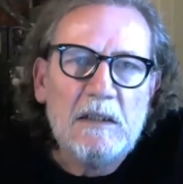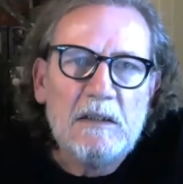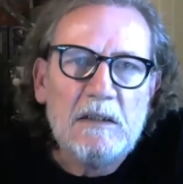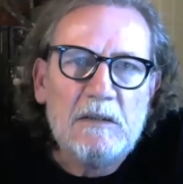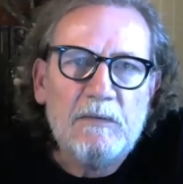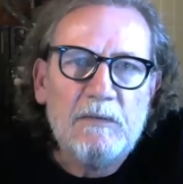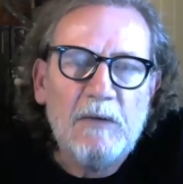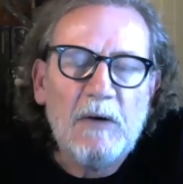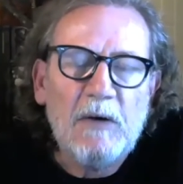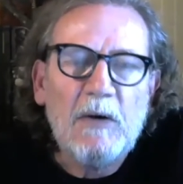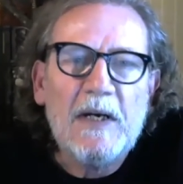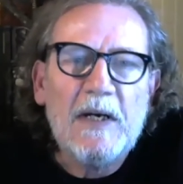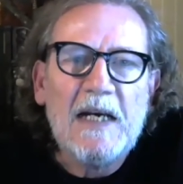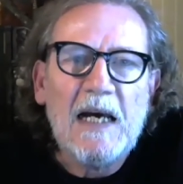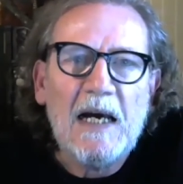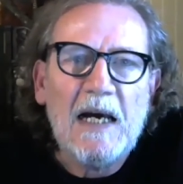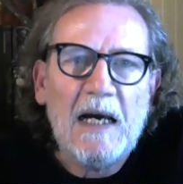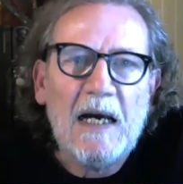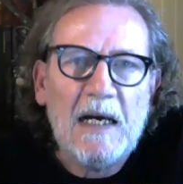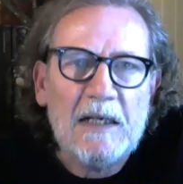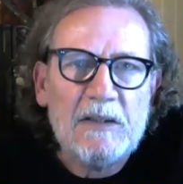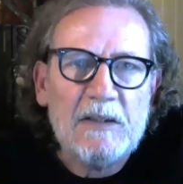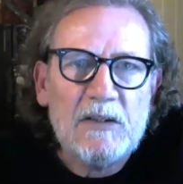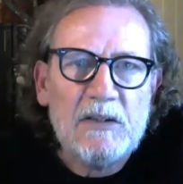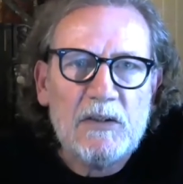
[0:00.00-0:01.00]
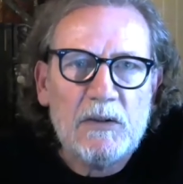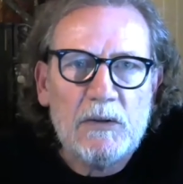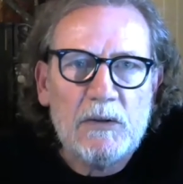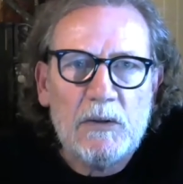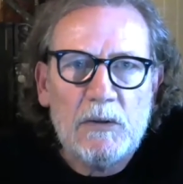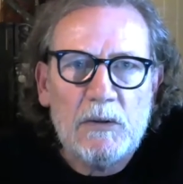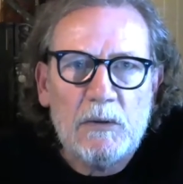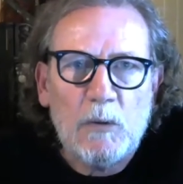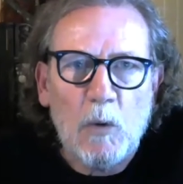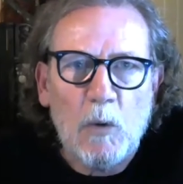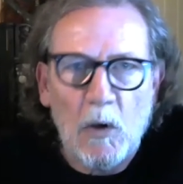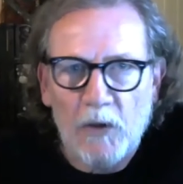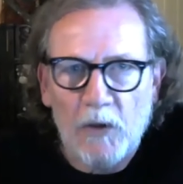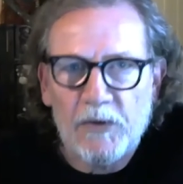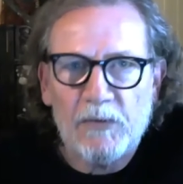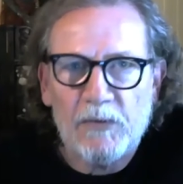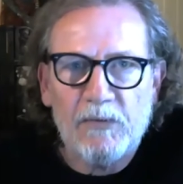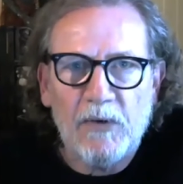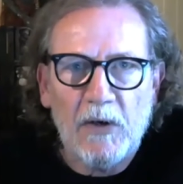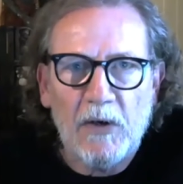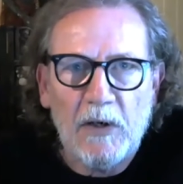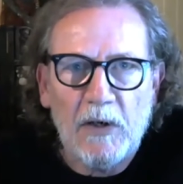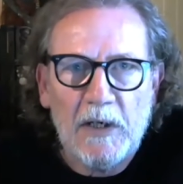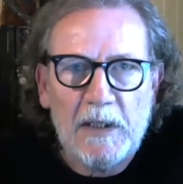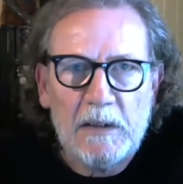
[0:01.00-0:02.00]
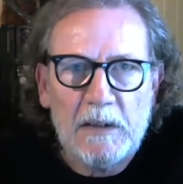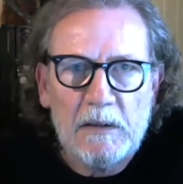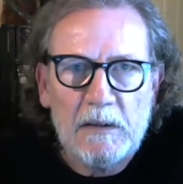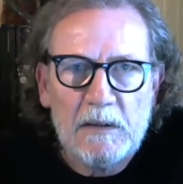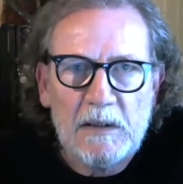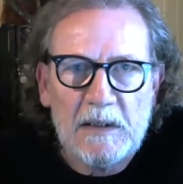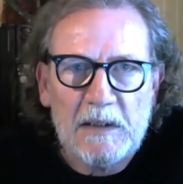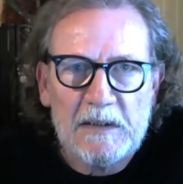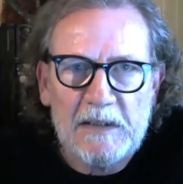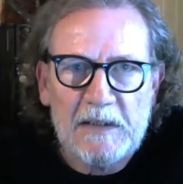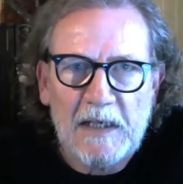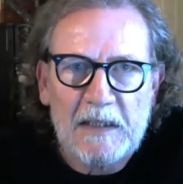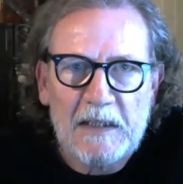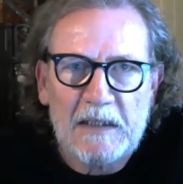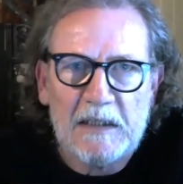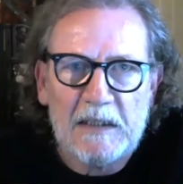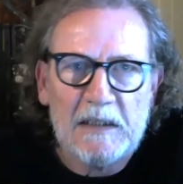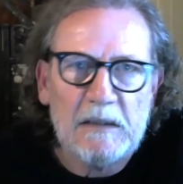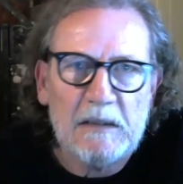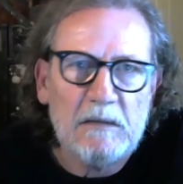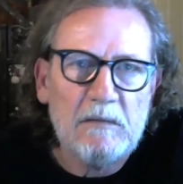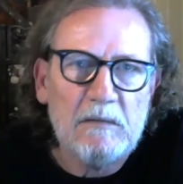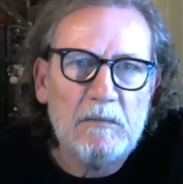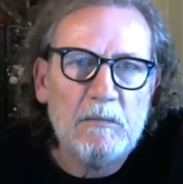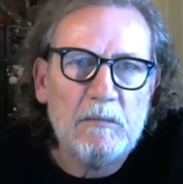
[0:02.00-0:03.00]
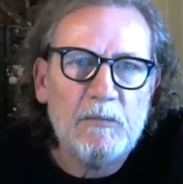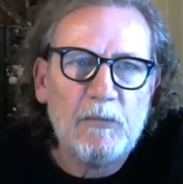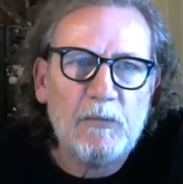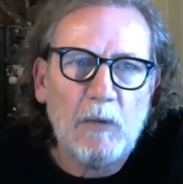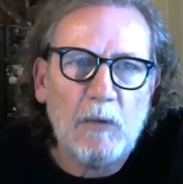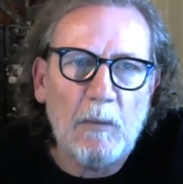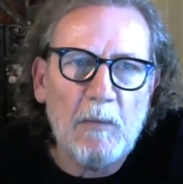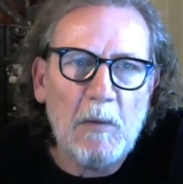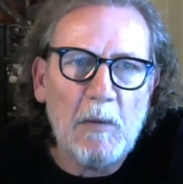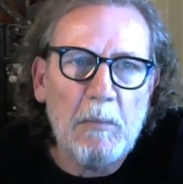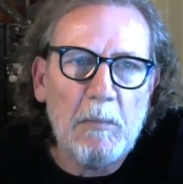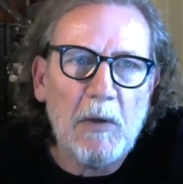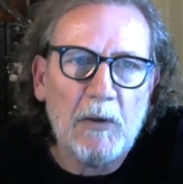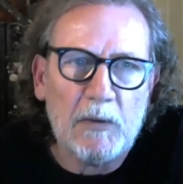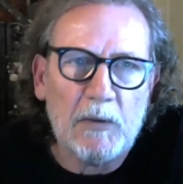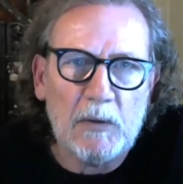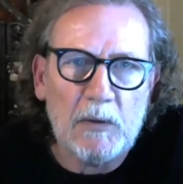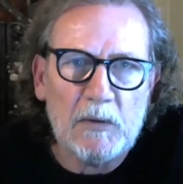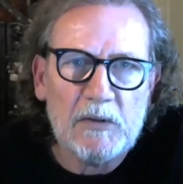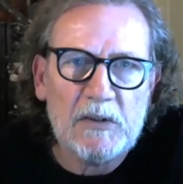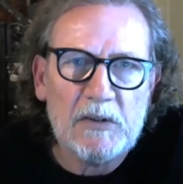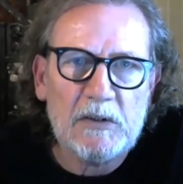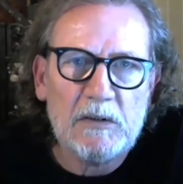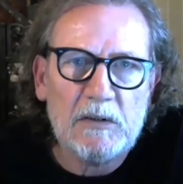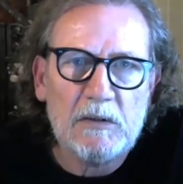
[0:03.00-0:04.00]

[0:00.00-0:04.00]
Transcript: very hard to quantify exactly from the bottles